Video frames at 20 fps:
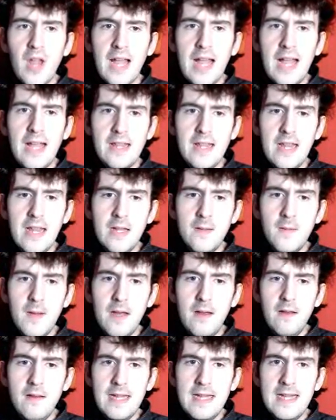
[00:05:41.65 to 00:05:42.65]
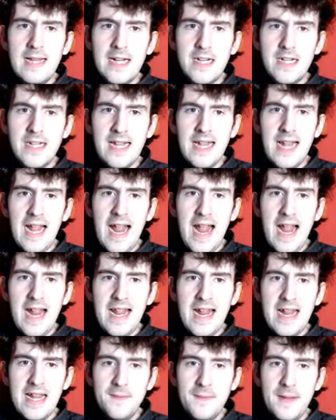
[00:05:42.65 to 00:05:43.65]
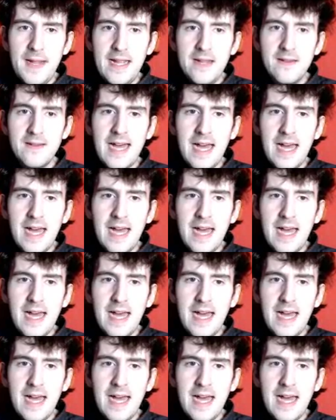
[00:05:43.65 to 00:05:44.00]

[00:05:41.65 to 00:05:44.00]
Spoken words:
Cassidy in the most, and actually at the end of it,